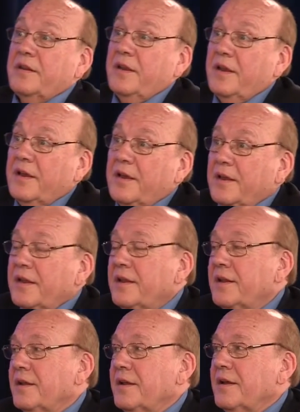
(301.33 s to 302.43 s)

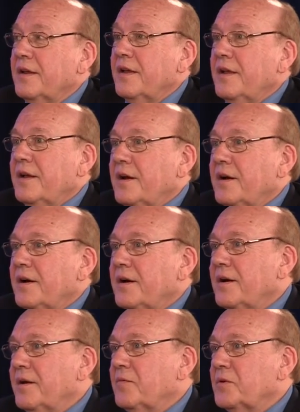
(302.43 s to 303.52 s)
and
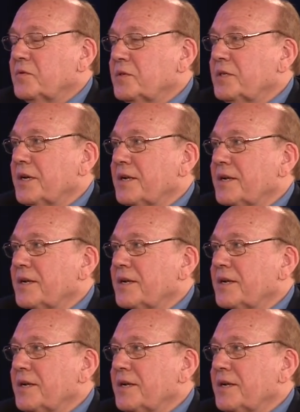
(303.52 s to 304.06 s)
which was done